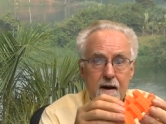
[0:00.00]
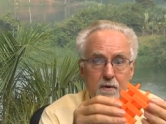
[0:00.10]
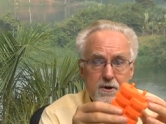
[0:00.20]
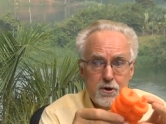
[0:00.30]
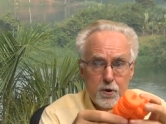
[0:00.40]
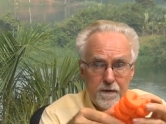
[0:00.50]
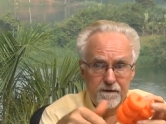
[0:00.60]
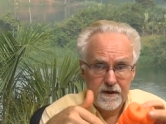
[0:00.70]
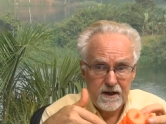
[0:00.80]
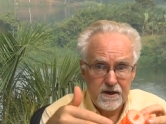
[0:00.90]
I want to sort of
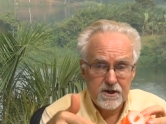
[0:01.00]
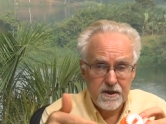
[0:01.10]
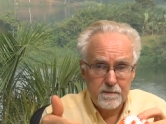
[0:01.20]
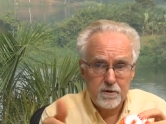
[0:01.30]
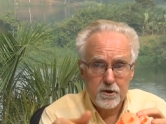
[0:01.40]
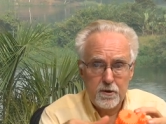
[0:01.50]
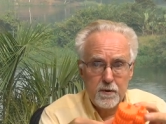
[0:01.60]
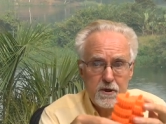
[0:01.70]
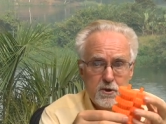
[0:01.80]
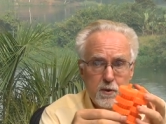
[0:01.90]
teach them to
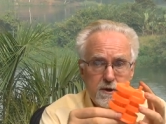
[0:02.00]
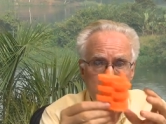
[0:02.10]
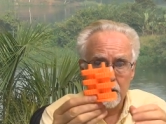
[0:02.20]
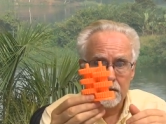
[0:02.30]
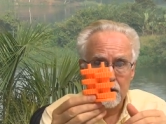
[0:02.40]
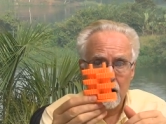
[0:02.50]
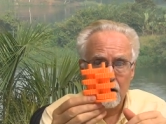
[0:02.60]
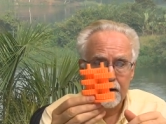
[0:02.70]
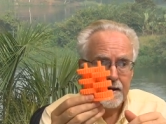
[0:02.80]
you as we go along